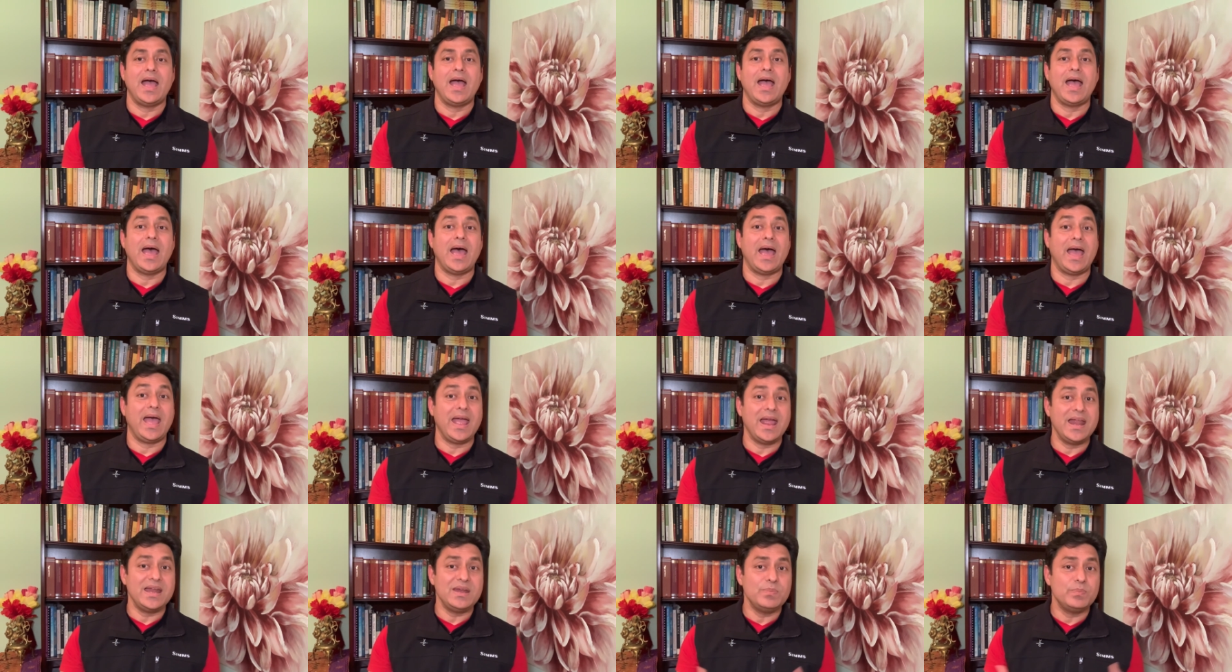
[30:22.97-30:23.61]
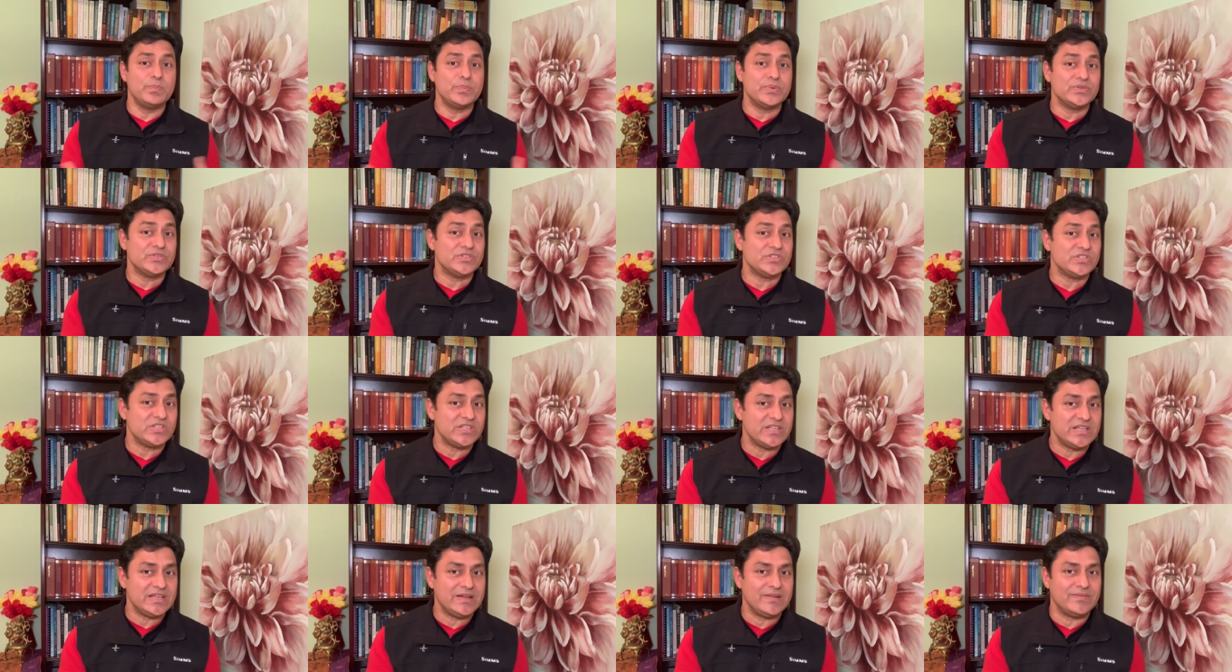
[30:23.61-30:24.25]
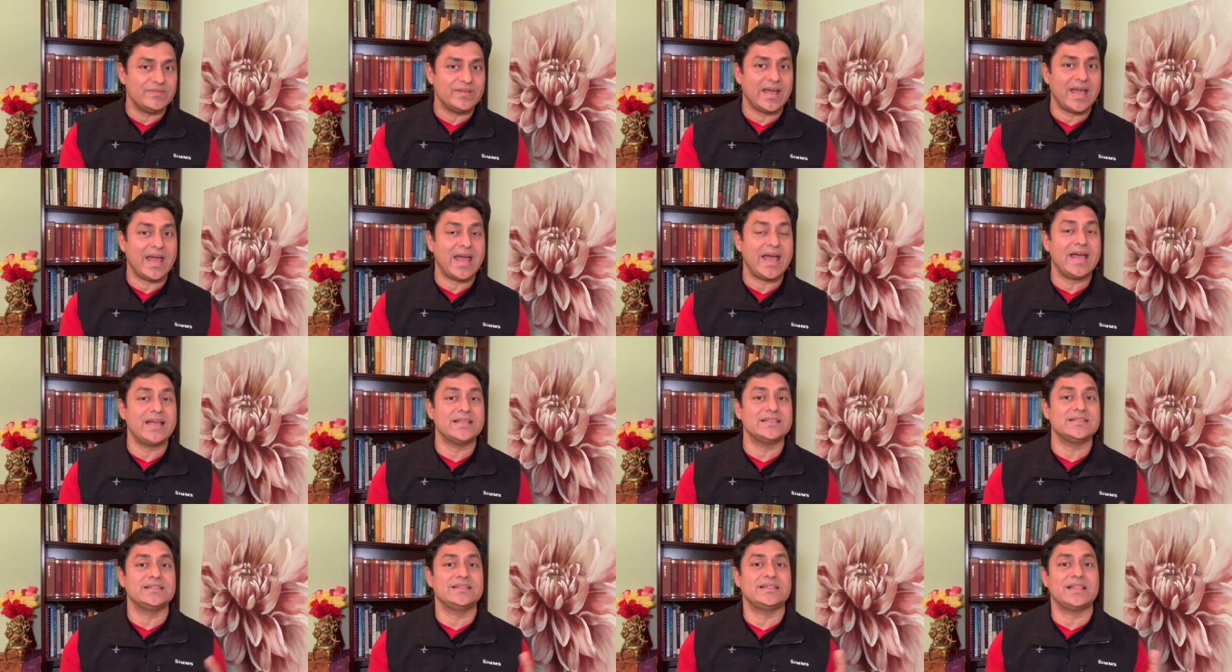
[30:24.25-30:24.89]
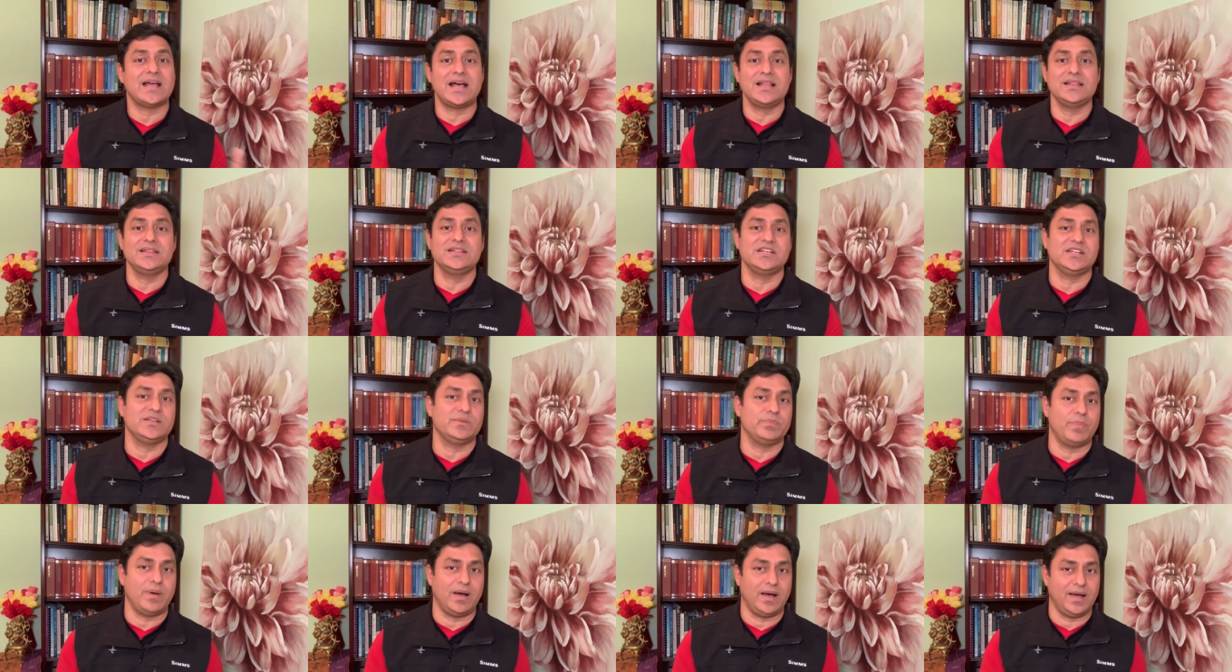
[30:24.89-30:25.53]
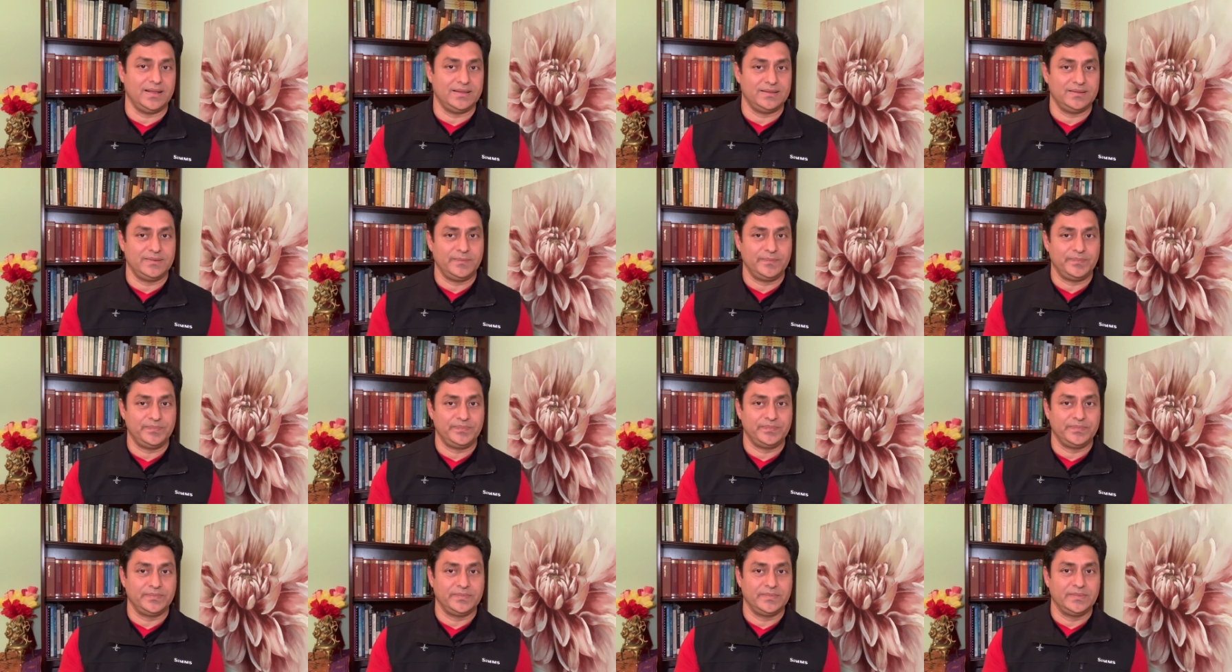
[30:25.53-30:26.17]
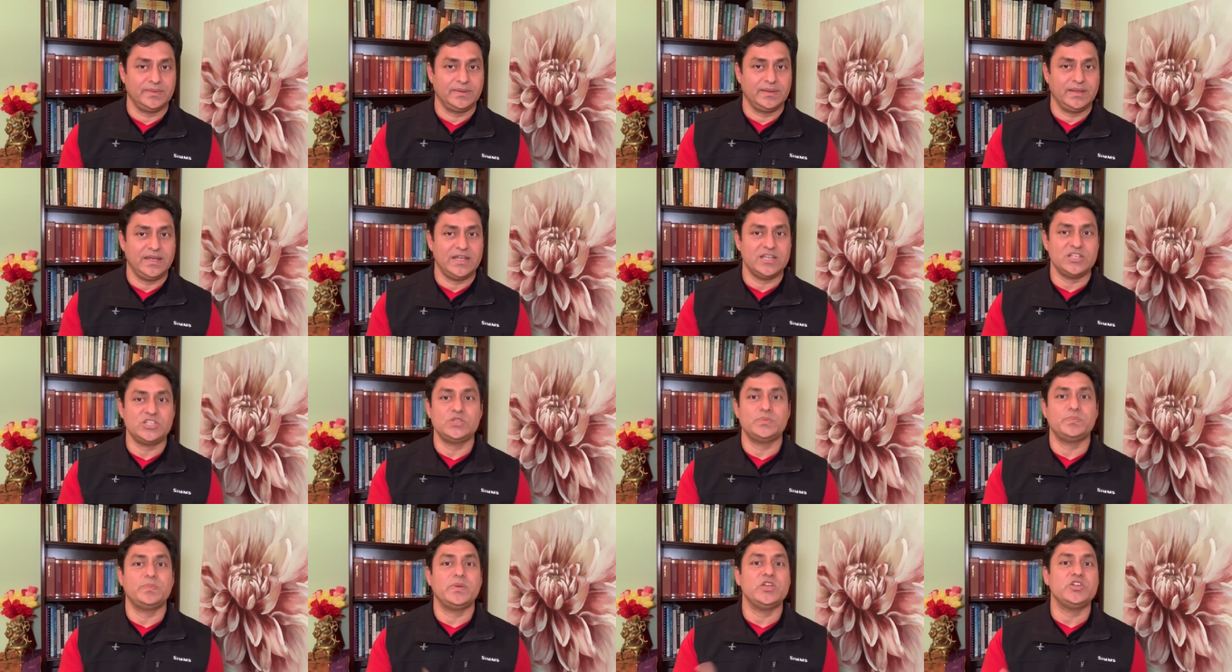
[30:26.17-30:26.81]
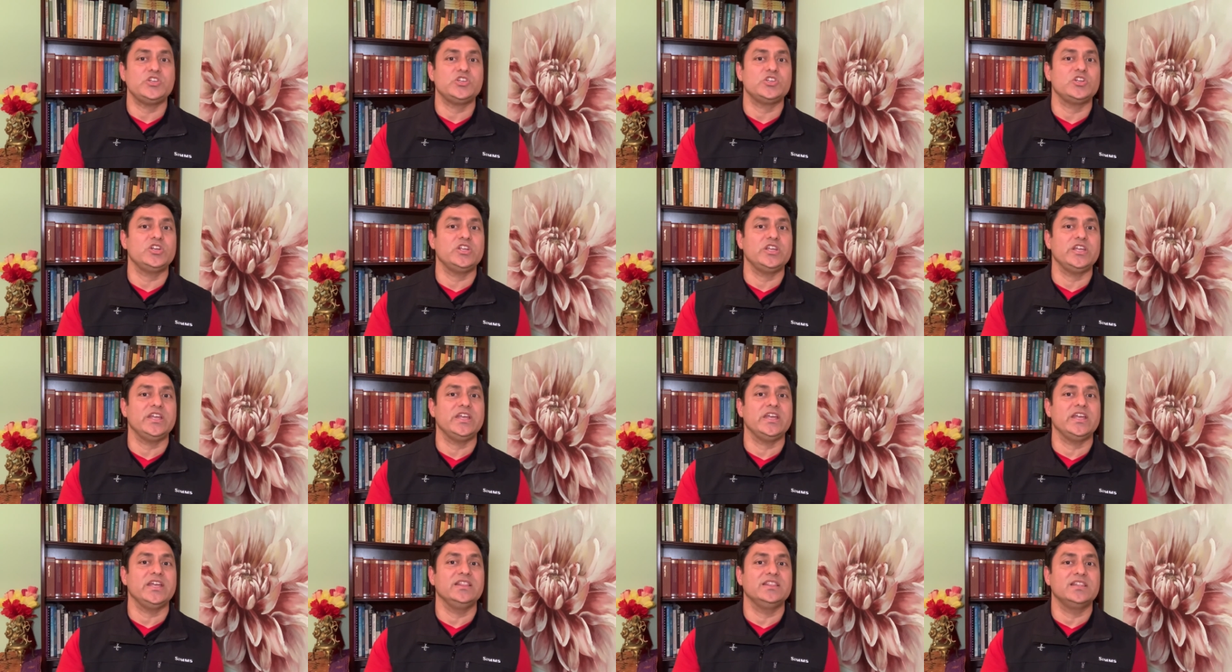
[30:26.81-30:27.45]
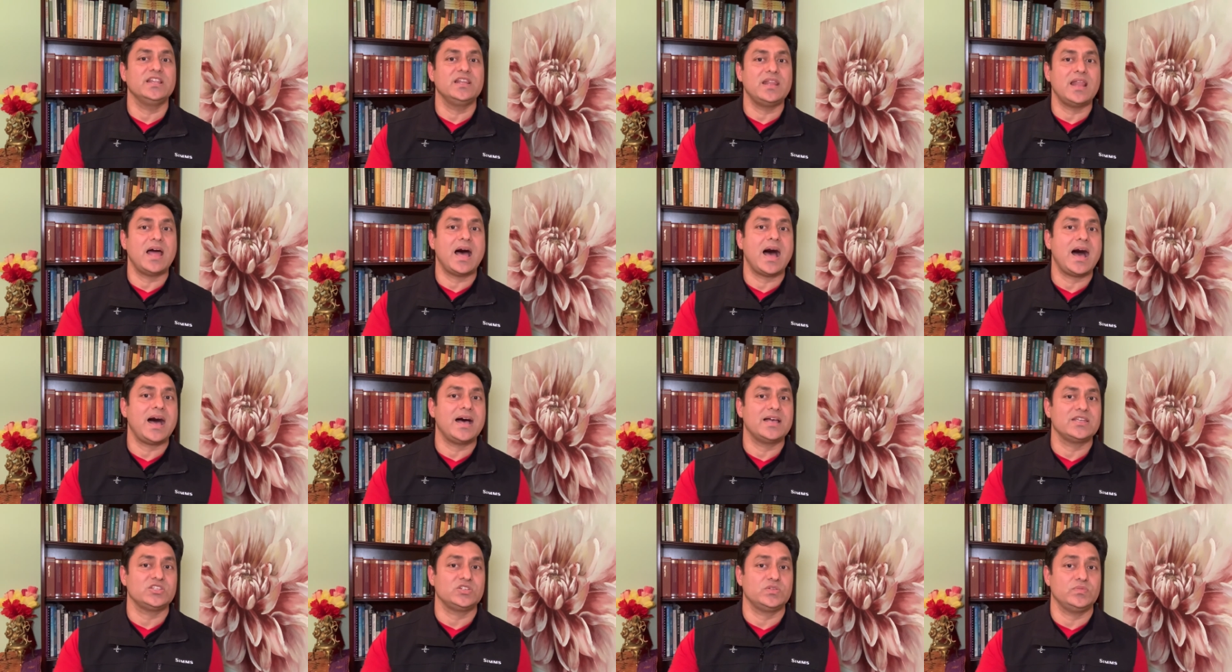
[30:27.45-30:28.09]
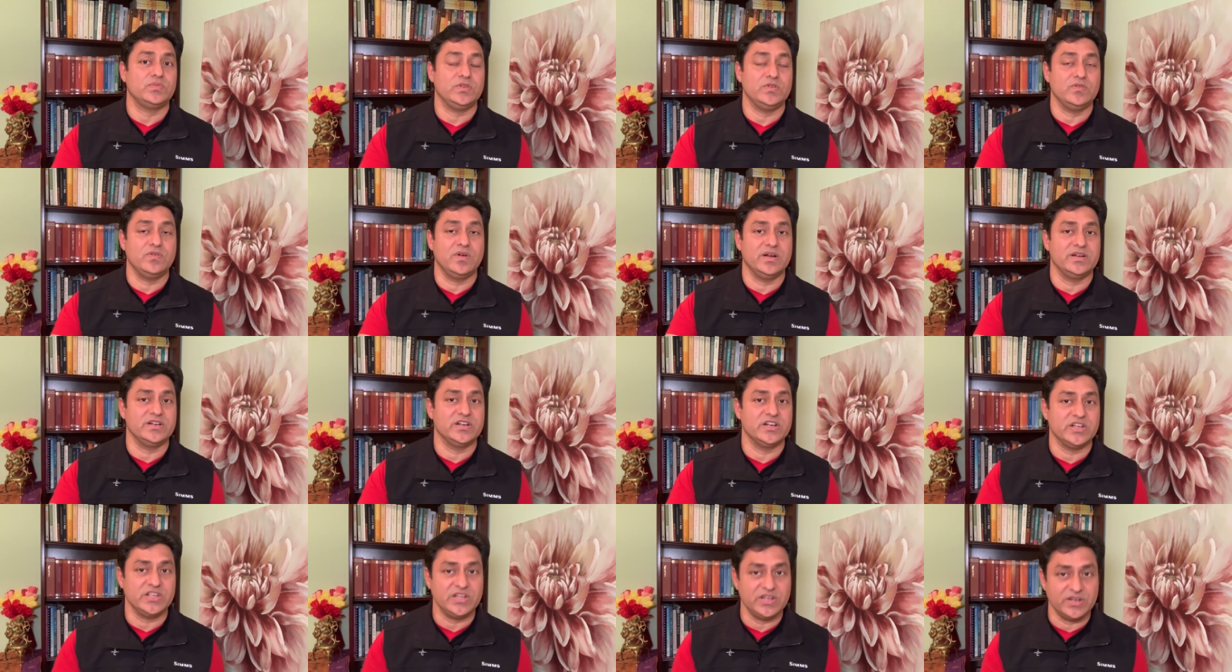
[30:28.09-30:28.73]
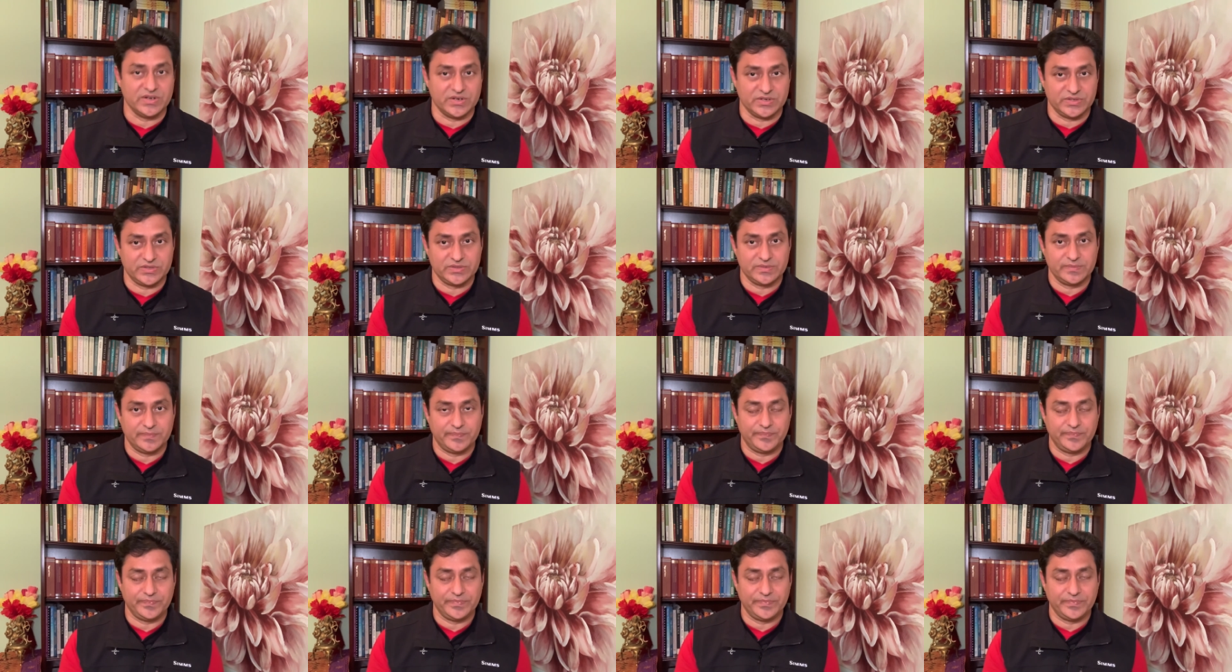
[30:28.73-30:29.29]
and perceived as Tantric path, especially in the last few hundred years.